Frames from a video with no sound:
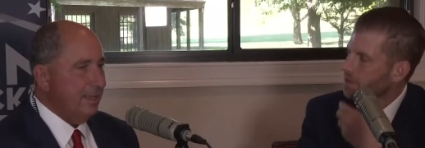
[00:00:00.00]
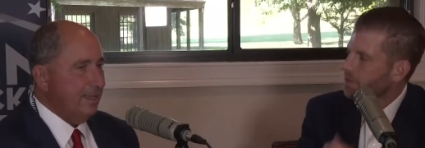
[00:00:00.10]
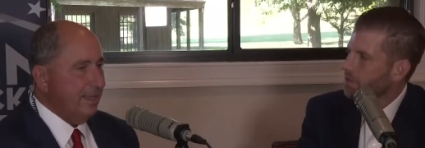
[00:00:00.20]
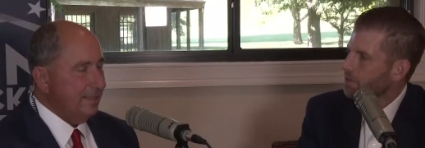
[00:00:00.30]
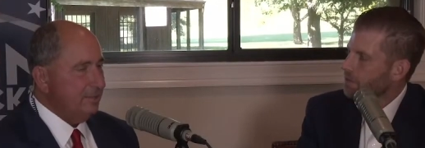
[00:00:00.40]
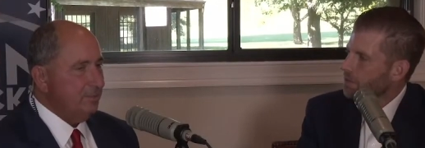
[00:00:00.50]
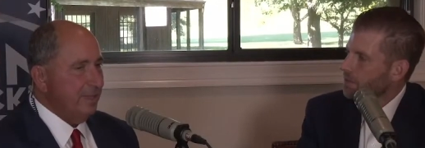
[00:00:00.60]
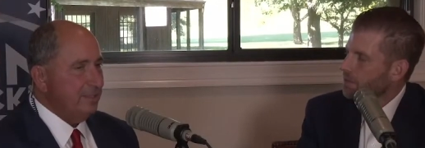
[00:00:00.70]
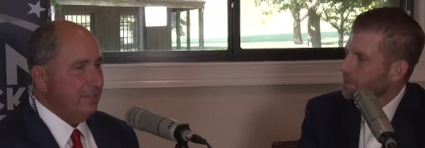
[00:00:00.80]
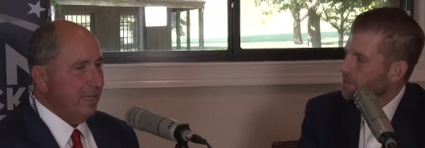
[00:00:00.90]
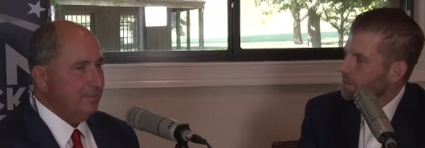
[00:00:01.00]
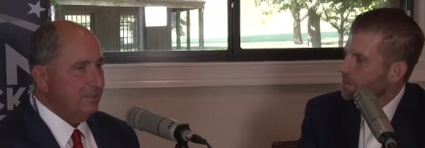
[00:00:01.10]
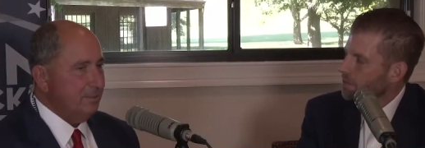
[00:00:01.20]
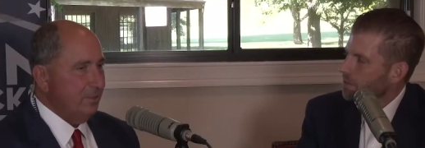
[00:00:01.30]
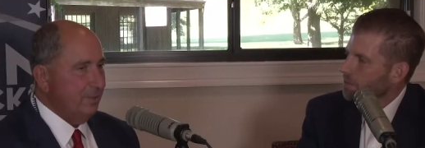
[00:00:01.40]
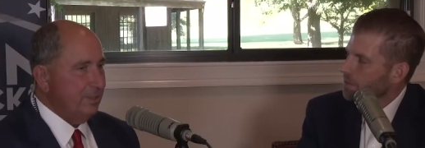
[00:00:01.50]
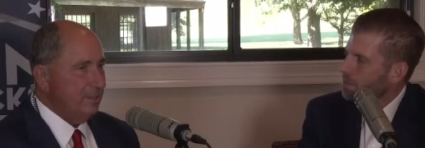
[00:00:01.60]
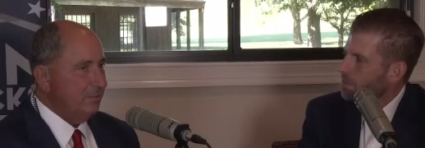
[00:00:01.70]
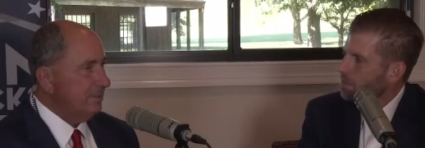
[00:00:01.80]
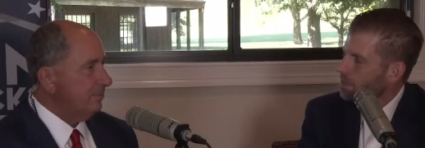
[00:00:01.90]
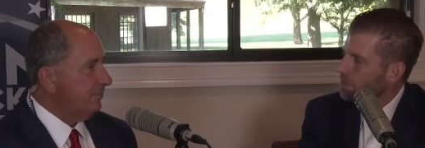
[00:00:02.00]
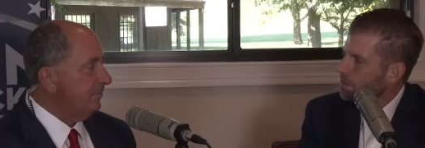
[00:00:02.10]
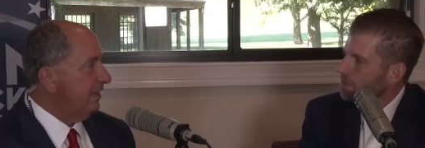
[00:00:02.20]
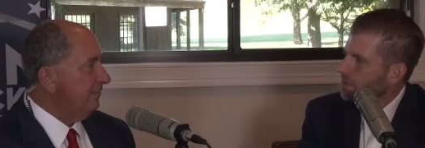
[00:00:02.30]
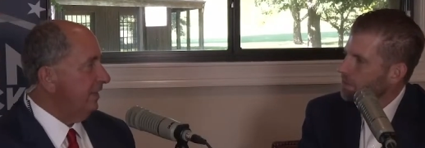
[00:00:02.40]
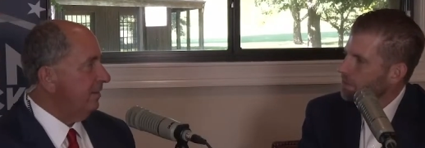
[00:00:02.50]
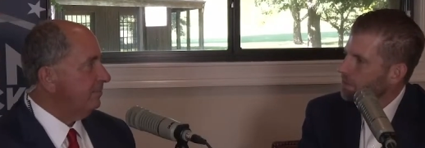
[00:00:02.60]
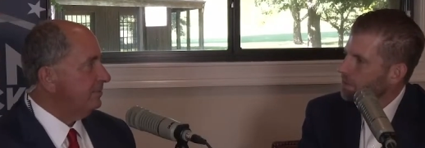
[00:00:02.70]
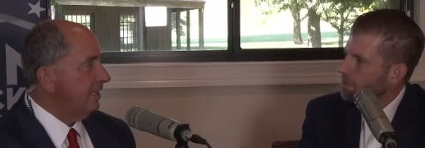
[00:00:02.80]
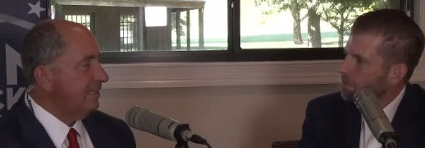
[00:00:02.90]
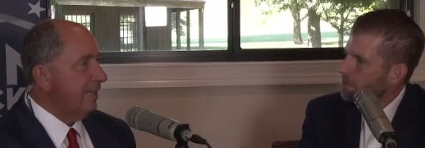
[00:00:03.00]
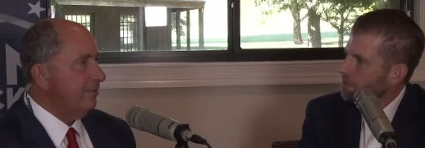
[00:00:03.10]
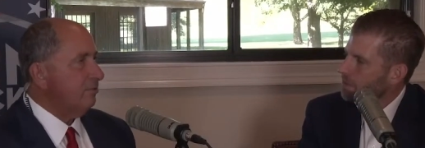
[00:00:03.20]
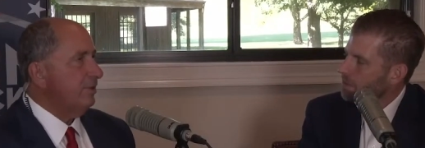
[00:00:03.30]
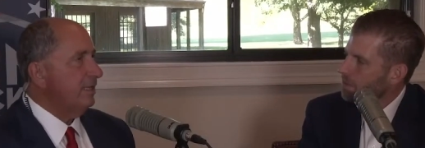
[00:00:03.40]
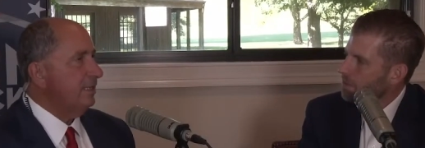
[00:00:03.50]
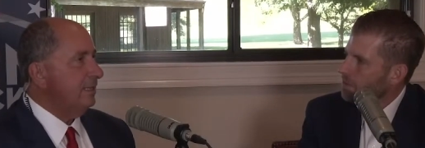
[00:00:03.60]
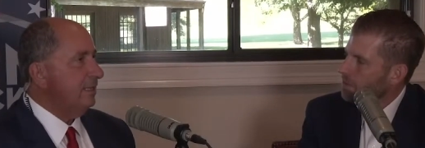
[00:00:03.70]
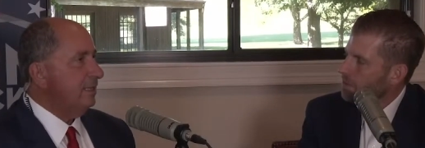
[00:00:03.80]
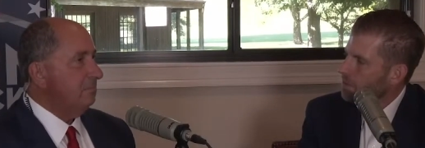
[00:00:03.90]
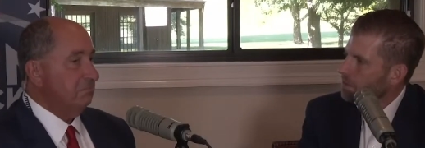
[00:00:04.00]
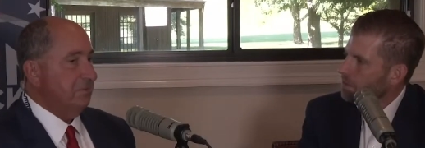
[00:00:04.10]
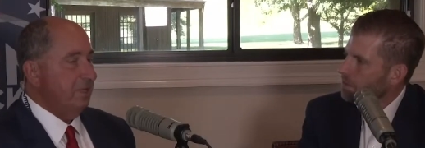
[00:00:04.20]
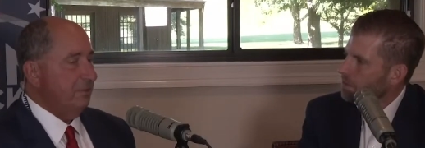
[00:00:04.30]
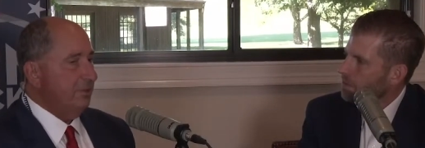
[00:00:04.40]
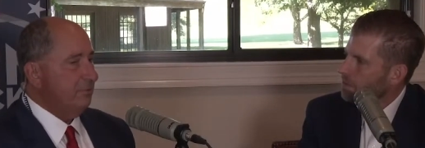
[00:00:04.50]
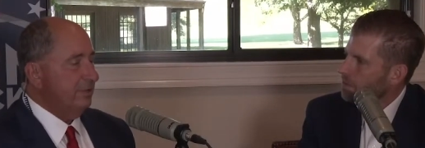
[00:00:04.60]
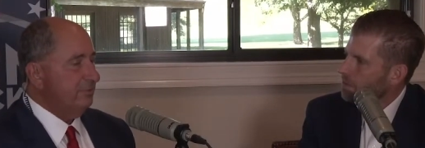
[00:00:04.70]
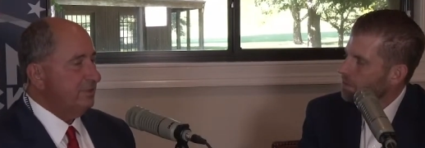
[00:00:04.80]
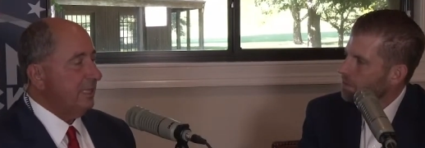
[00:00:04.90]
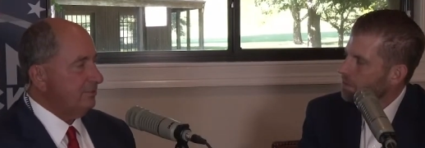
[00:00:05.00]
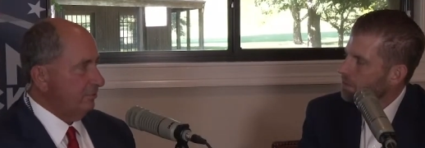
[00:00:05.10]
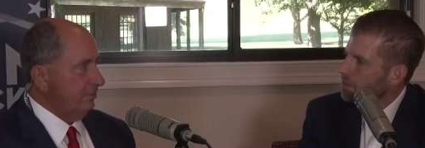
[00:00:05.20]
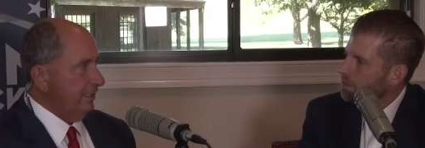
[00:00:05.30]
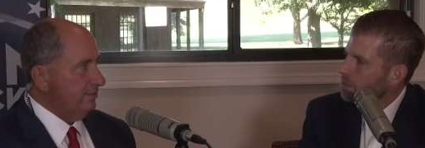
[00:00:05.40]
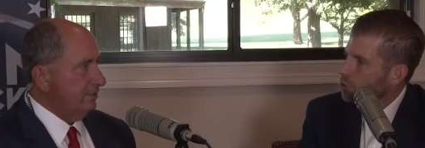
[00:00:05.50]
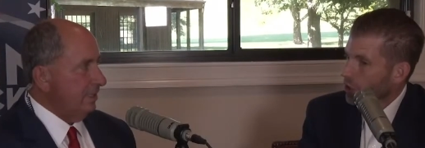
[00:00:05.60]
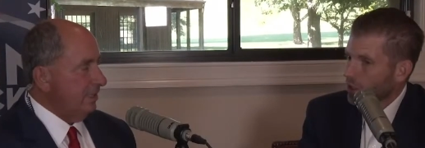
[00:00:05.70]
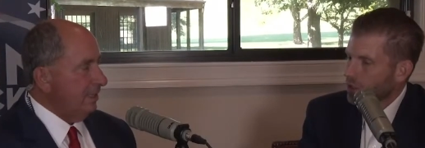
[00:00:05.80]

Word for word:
Speaker 1: You add this million jobs to it, it goes up to five and a half percent. Now you're in, you know, you're in recession range. Sure.